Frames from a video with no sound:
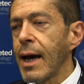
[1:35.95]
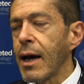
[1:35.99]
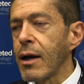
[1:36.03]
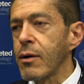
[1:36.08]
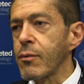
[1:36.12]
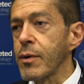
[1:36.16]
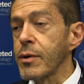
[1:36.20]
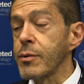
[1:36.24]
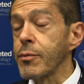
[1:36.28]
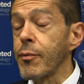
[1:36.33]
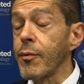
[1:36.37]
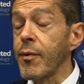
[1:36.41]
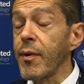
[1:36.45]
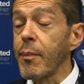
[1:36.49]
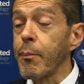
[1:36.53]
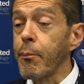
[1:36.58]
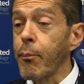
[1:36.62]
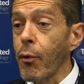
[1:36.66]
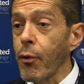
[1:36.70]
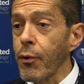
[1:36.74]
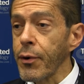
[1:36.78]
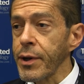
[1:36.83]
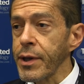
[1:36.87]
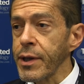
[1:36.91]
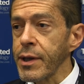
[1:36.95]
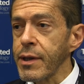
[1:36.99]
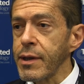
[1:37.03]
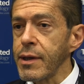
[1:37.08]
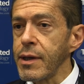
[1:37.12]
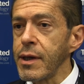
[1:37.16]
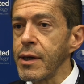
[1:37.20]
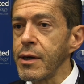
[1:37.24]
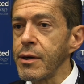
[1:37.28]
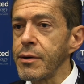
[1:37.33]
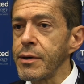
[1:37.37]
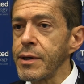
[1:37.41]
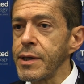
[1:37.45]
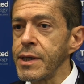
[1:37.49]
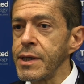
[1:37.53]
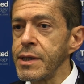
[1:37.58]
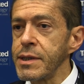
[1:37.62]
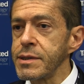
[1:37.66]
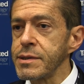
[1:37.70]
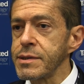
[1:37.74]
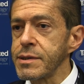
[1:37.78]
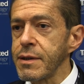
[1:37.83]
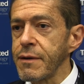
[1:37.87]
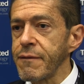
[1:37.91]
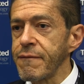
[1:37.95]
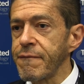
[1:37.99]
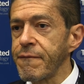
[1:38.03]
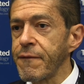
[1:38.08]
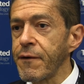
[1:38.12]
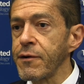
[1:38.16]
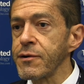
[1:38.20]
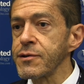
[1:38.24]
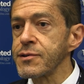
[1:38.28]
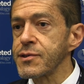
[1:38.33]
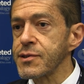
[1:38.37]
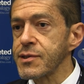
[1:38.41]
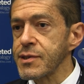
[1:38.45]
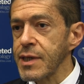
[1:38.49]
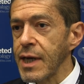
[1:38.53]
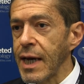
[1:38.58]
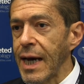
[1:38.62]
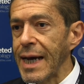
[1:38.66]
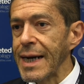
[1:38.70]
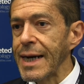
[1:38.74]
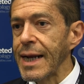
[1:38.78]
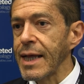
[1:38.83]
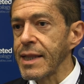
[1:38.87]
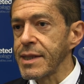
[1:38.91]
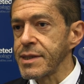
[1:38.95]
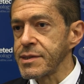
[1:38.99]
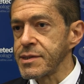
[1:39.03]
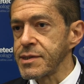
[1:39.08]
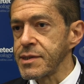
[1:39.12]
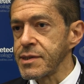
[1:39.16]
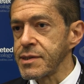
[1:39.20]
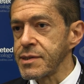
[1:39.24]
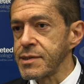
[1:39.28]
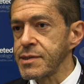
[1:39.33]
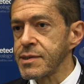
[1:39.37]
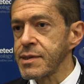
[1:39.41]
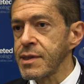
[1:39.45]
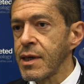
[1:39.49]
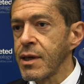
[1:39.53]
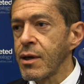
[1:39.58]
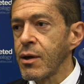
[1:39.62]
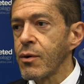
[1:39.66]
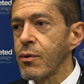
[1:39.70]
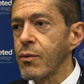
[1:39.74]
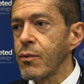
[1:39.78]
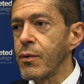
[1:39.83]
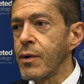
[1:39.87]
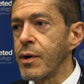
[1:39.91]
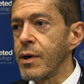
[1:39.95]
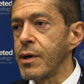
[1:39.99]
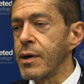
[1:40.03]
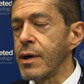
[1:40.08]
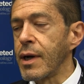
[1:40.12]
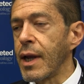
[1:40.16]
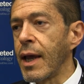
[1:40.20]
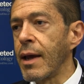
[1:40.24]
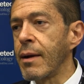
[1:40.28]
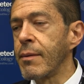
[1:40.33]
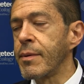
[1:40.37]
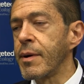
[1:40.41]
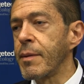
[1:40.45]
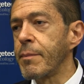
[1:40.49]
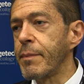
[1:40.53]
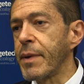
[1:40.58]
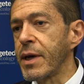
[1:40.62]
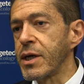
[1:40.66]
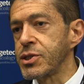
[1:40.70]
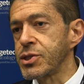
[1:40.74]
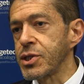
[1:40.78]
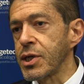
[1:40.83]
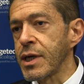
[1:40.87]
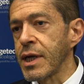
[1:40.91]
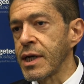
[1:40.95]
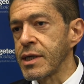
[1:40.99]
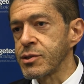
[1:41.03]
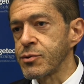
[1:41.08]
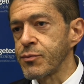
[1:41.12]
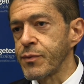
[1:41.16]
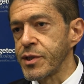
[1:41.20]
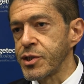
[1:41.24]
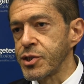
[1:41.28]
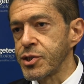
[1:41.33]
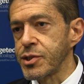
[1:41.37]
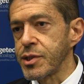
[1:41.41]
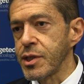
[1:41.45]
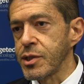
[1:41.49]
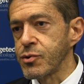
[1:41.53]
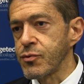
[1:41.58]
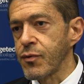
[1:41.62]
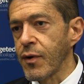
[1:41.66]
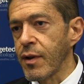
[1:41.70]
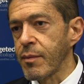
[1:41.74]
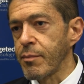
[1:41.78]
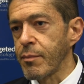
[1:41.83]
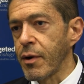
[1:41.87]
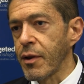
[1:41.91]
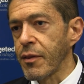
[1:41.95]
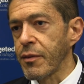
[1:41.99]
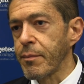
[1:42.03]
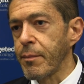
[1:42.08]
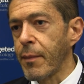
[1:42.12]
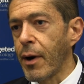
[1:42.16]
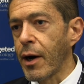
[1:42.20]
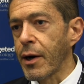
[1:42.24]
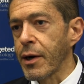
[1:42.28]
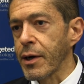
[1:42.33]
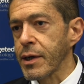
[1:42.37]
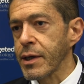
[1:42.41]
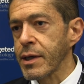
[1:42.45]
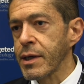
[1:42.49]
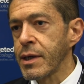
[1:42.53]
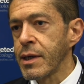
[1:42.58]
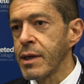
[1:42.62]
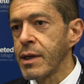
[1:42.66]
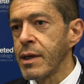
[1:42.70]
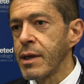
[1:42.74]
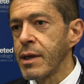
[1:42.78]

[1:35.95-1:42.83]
And what we're reporting here is the first analysis when every patient has reached the 12-month mark.